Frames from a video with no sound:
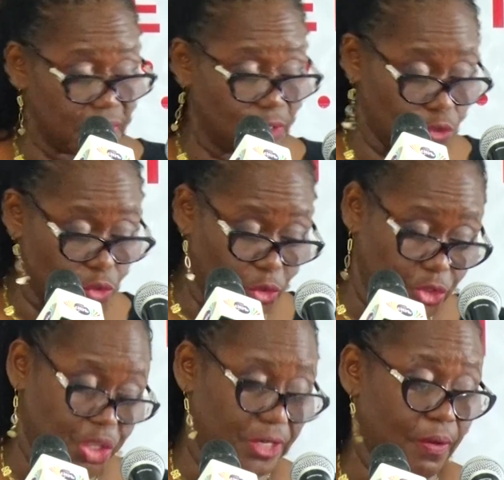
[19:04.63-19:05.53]

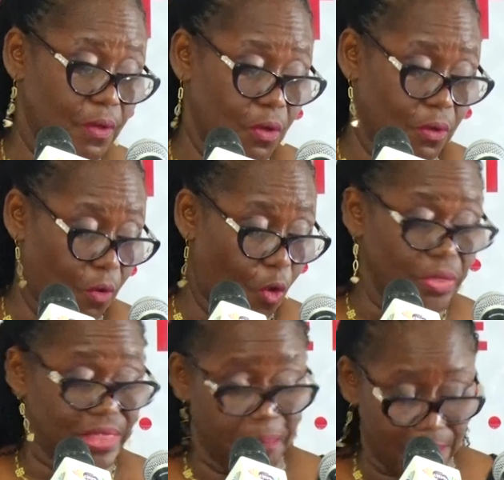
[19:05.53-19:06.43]
institution, or
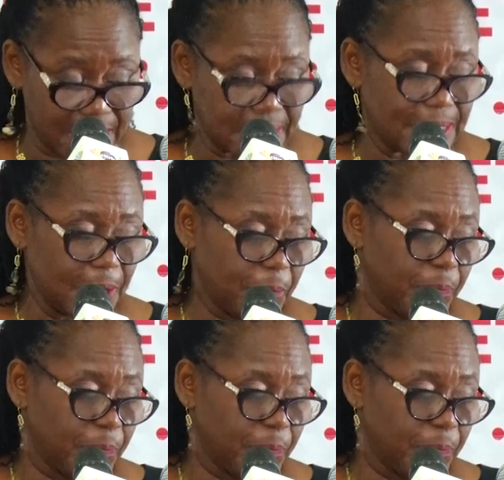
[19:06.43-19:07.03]
they must.